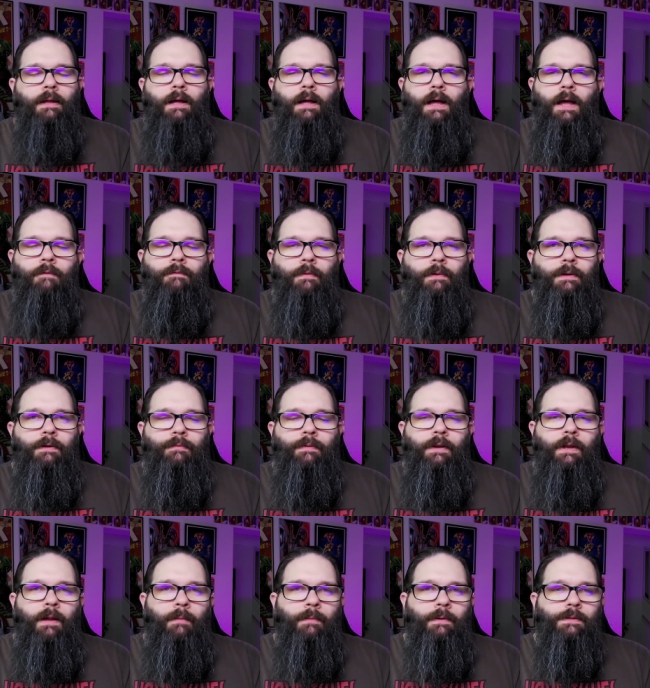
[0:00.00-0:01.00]
Uh, I've heard
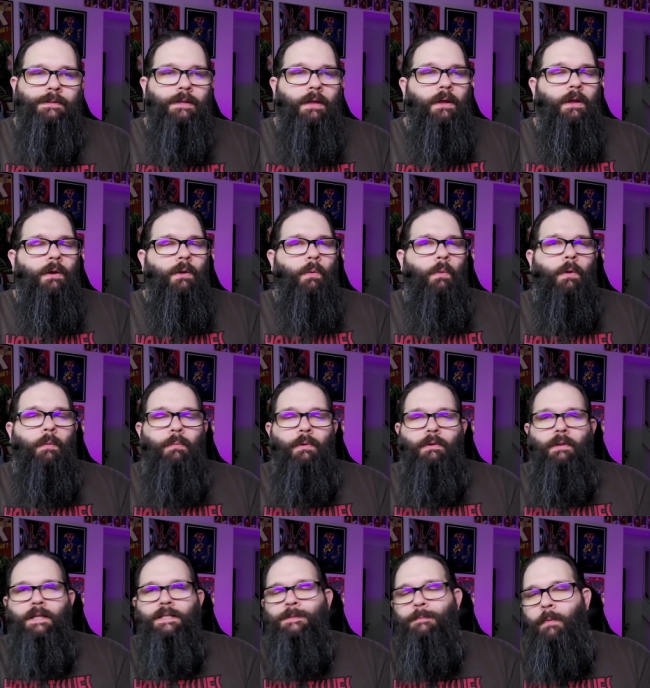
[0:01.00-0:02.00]
different numbers or a
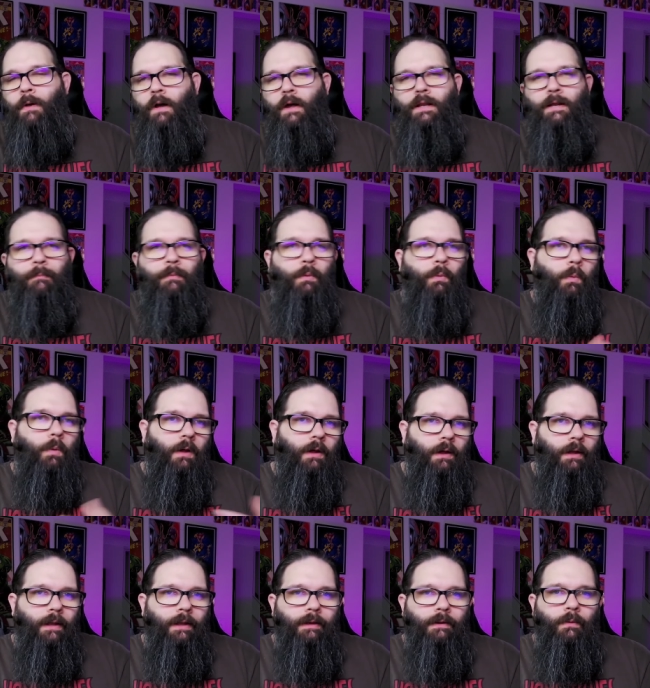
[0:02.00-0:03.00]
book like Spawn number
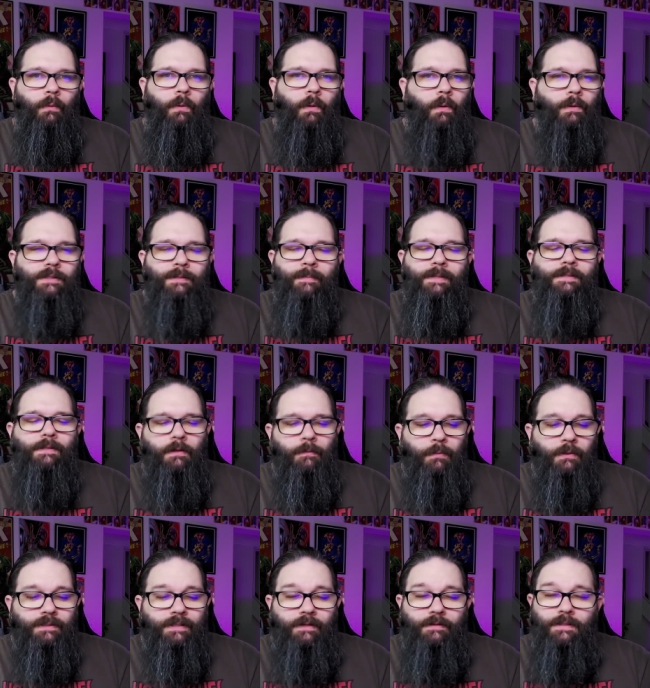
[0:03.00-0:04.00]
one or, or some of these other
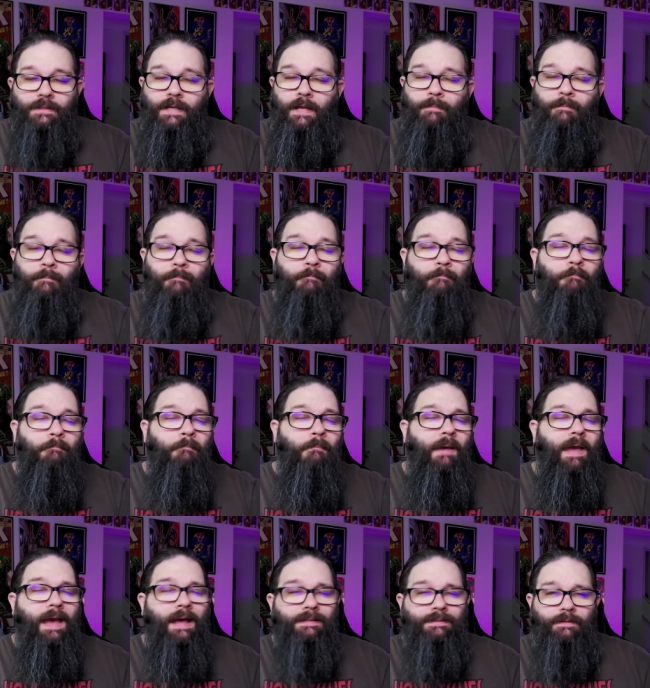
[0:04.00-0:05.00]
books that just had
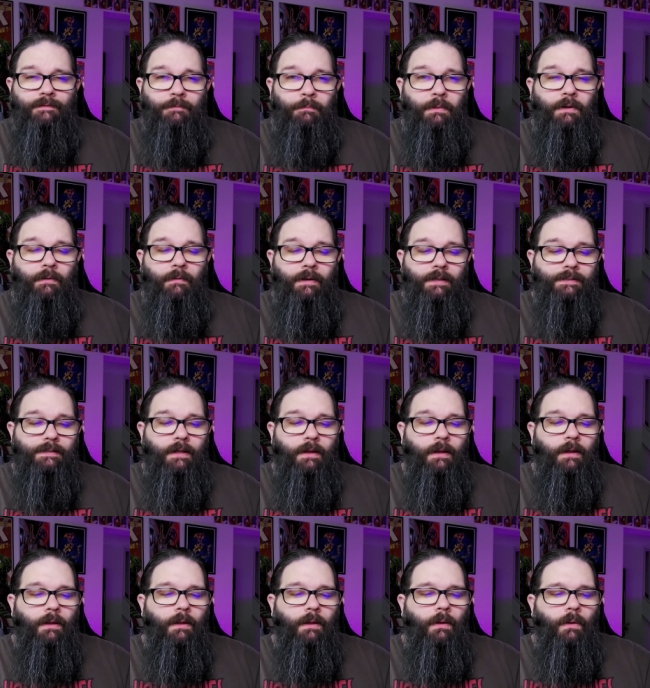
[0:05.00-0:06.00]
massive print runs.
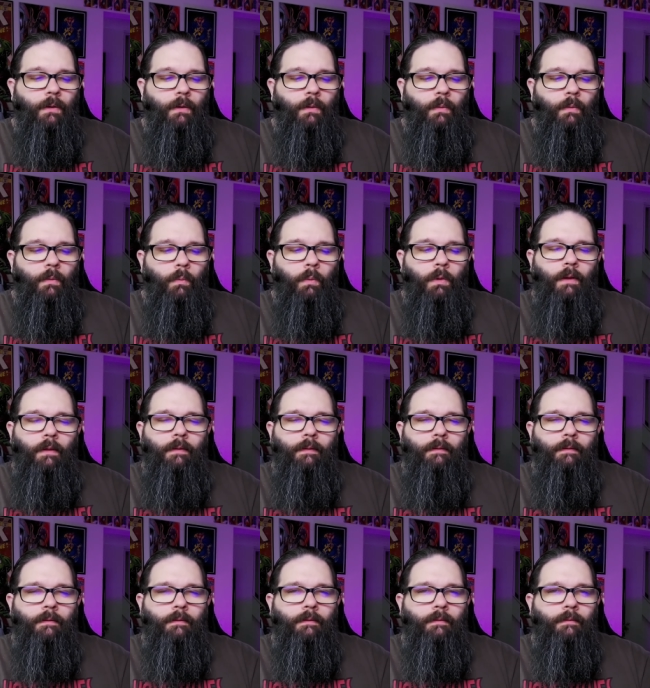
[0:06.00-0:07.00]
Well,
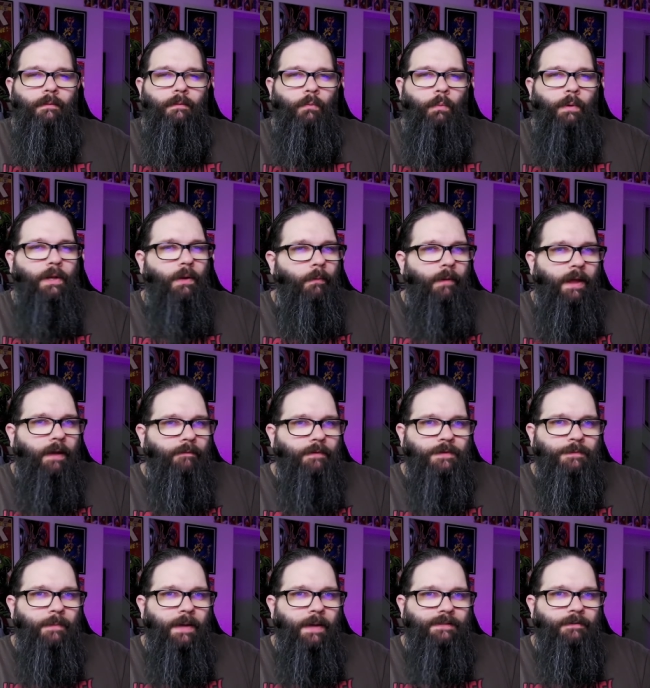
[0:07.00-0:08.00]
we don't have
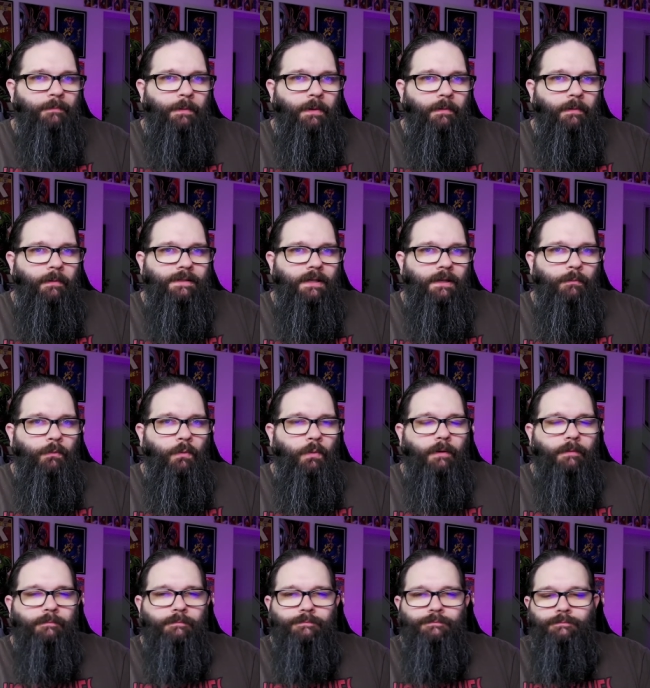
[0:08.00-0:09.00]
those massive print runs
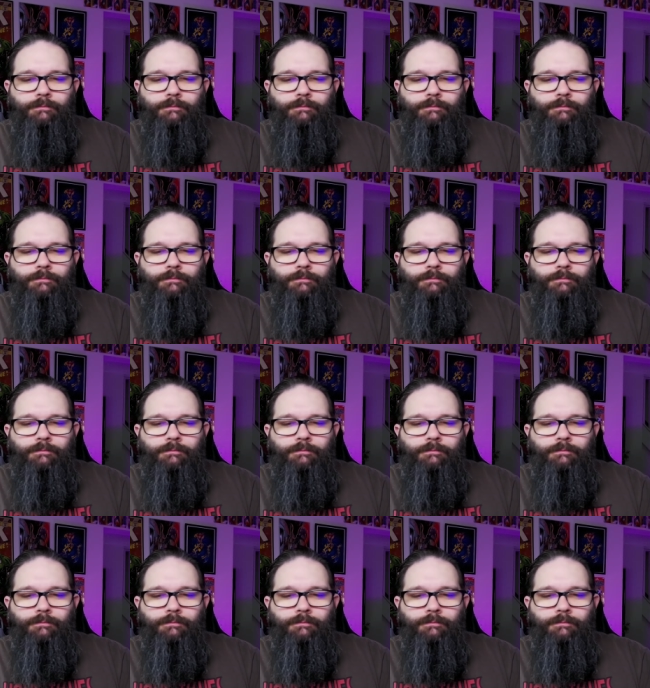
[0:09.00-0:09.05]
anymore.